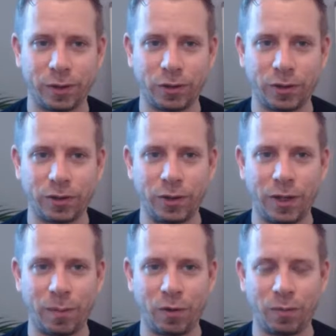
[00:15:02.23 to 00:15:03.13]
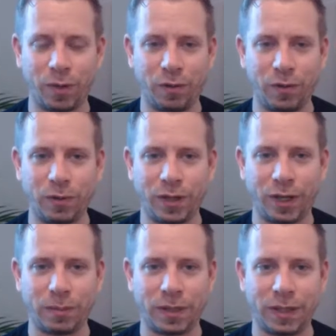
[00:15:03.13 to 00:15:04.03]
So just do that movement a few
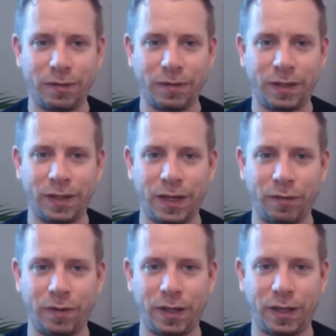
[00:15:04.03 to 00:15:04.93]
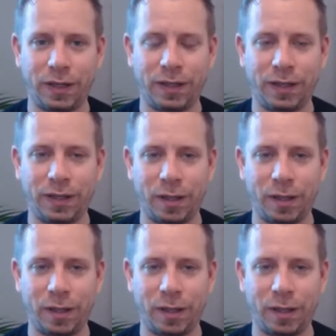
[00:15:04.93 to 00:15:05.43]
times, lifting the left knee,